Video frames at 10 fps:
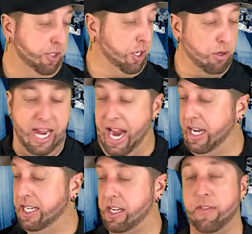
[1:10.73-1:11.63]
Two
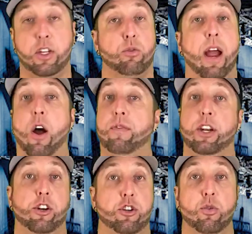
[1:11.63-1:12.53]
cannons on the ground that
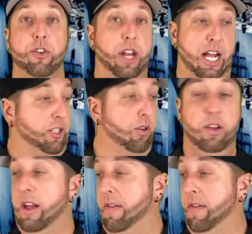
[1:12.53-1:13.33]
are dual nozzle.